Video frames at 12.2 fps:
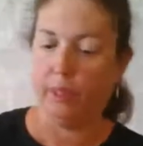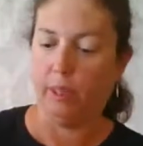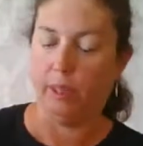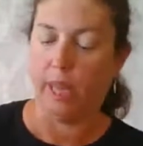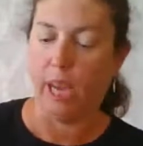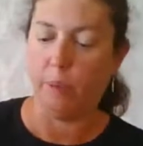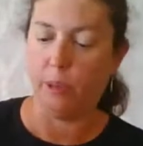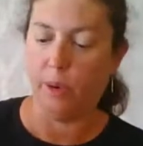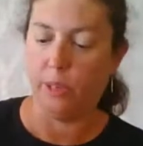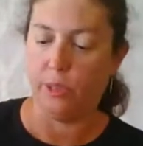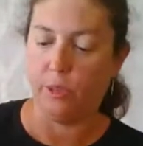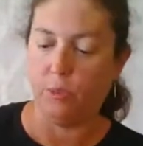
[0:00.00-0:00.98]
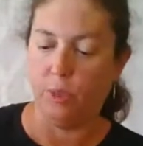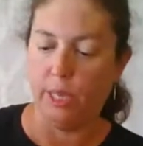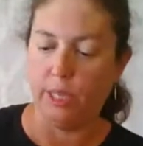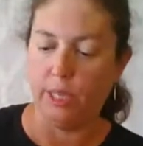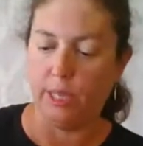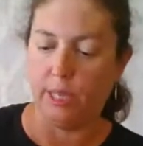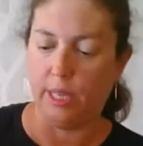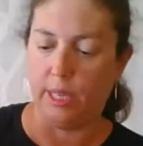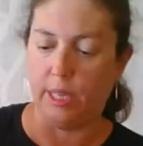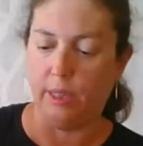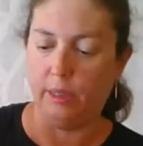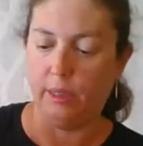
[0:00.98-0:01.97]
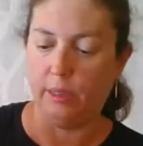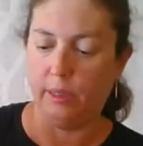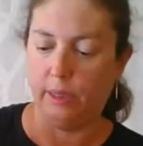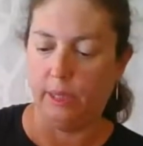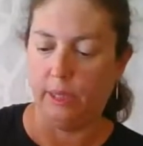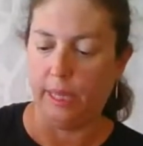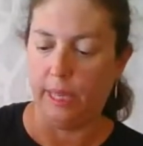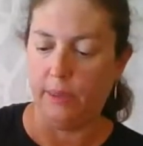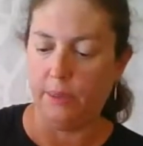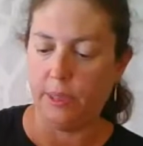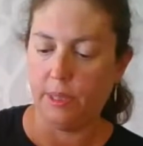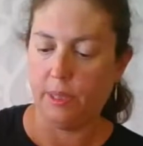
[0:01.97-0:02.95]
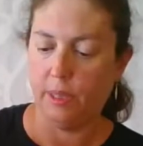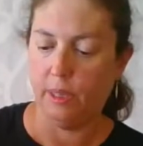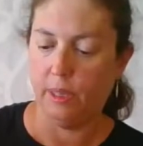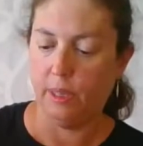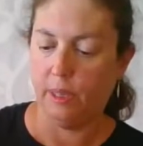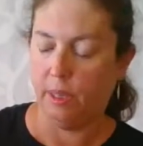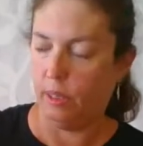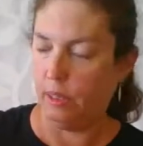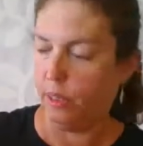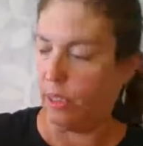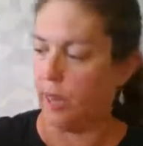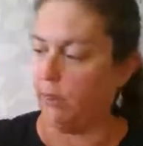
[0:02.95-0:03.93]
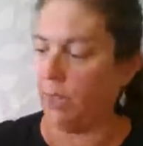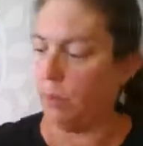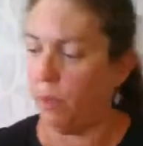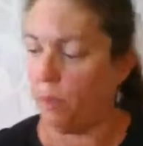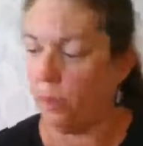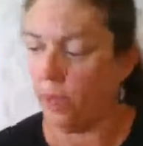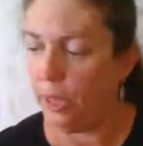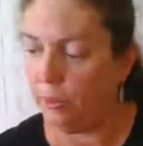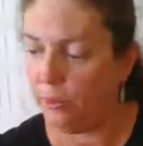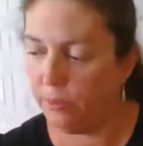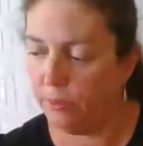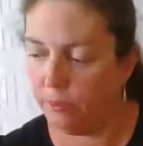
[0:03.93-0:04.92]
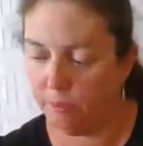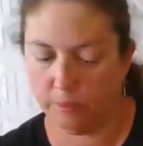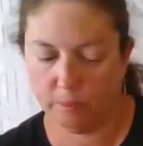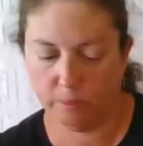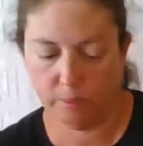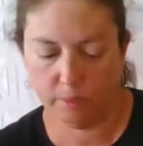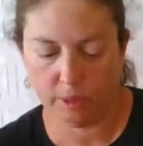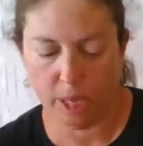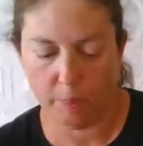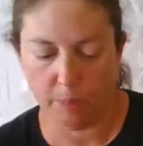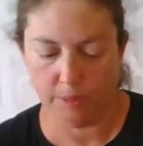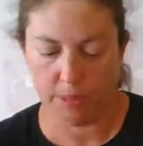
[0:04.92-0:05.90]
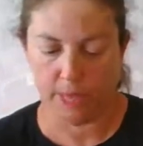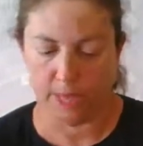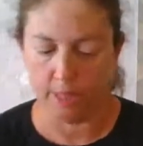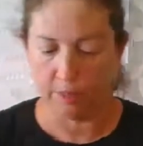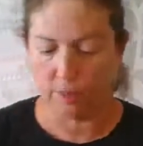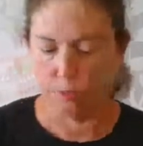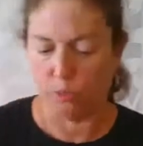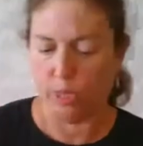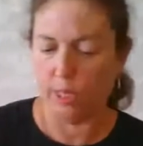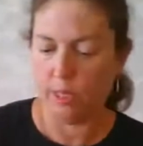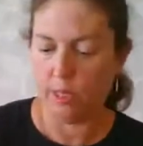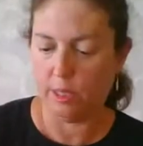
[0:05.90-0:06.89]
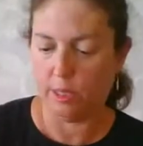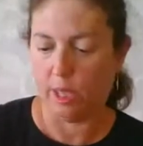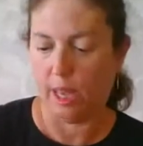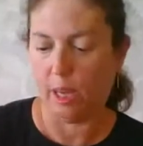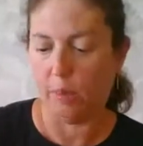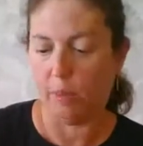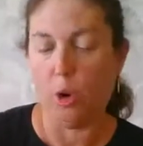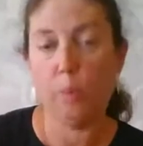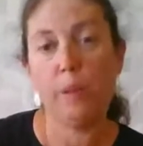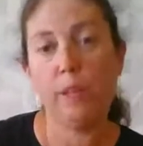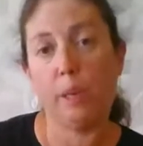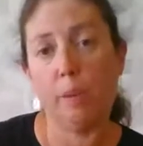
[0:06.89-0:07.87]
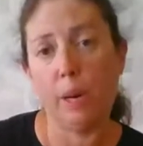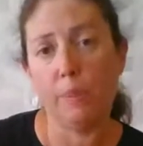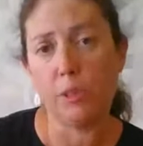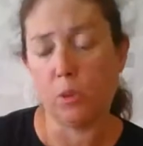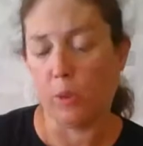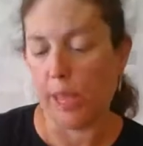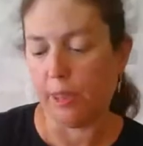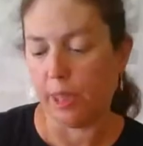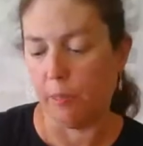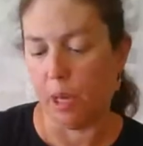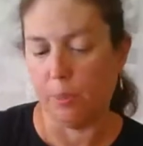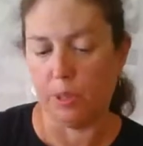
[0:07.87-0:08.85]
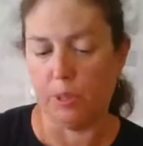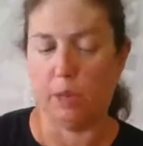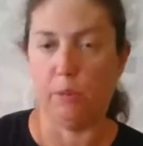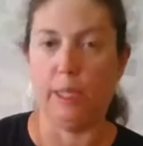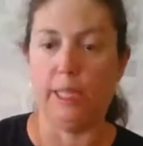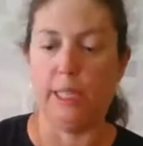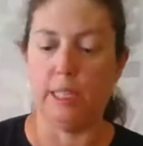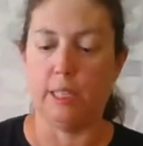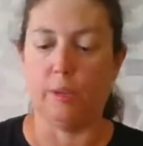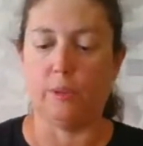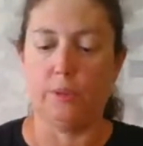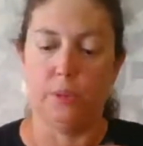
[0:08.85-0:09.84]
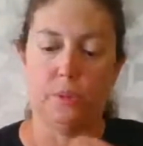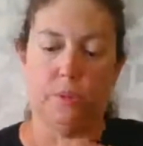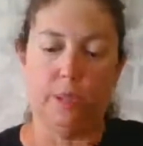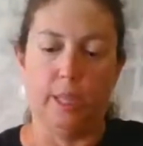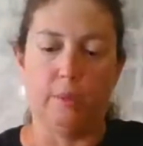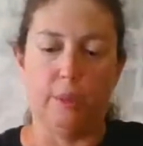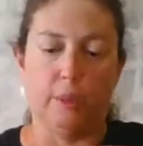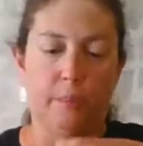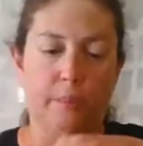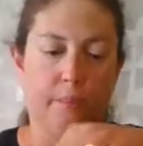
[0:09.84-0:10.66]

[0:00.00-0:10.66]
Now I'm going to rinse the leaves. Just give them a brief couple of seconds rinse to help open them up, to wake them up so they release their full flavor.